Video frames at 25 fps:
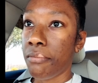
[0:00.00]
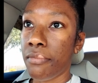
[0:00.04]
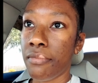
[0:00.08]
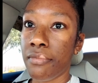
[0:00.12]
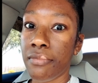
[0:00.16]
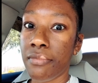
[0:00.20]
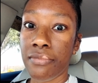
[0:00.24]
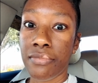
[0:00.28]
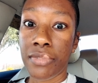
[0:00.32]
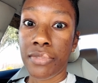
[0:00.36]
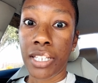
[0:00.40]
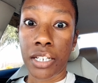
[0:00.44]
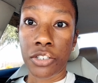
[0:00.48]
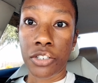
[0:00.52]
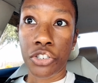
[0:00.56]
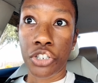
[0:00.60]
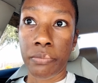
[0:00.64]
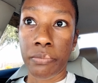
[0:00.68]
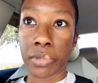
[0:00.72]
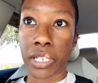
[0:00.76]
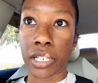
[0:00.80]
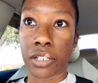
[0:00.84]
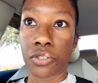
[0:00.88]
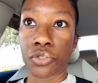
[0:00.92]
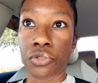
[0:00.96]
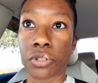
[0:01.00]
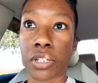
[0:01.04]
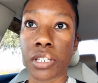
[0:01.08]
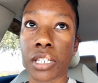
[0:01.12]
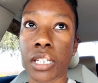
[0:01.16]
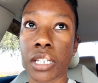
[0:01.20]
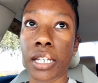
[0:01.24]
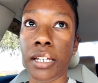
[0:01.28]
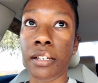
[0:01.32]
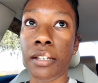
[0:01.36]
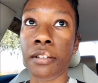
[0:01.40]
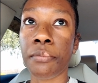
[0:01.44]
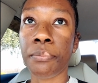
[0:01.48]
that should be
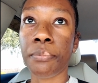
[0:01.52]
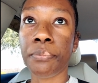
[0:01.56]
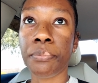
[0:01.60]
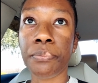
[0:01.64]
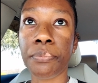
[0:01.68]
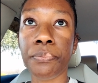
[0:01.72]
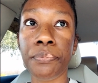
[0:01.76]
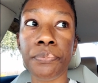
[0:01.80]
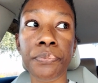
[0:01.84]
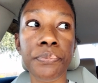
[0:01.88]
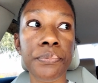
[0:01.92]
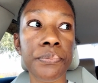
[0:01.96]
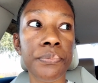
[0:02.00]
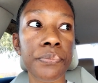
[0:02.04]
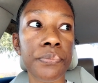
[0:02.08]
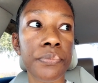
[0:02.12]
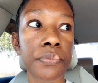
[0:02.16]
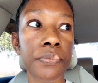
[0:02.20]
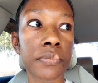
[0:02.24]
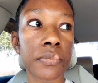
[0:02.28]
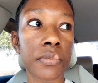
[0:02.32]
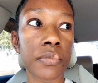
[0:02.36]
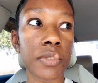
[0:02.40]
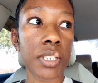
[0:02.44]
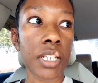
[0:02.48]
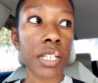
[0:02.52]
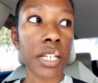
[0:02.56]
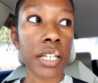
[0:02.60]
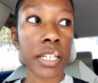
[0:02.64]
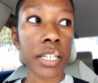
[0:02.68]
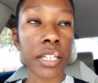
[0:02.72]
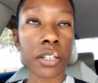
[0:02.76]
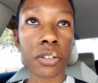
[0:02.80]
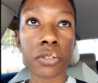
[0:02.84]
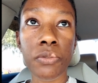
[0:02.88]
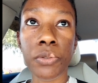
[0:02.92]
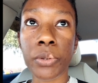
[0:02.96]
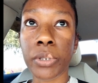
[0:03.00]
interesting. I hear
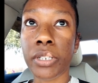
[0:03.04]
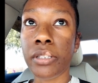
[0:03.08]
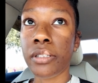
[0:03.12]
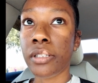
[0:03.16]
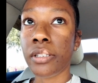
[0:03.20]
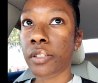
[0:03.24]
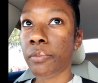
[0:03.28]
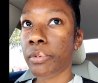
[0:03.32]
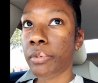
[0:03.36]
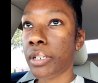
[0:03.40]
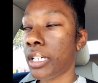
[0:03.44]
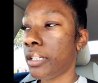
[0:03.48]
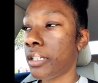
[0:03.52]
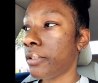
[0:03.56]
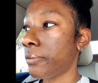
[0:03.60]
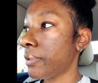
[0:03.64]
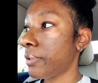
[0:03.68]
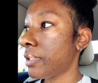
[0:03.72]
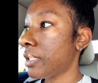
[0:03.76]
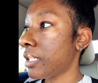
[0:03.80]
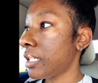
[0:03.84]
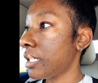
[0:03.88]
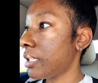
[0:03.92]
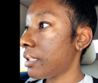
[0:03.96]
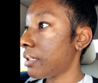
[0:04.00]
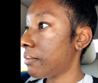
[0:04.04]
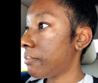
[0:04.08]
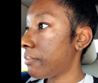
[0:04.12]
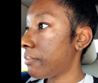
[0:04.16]
voices, but I don't see them.